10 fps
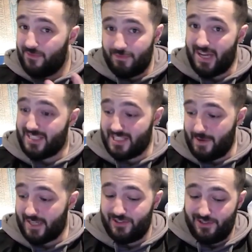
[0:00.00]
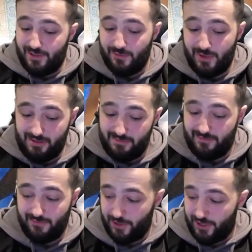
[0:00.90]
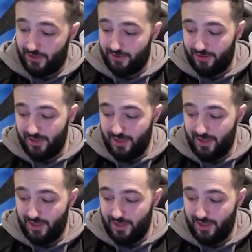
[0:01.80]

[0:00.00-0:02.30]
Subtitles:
Passes back to you. Well, what do?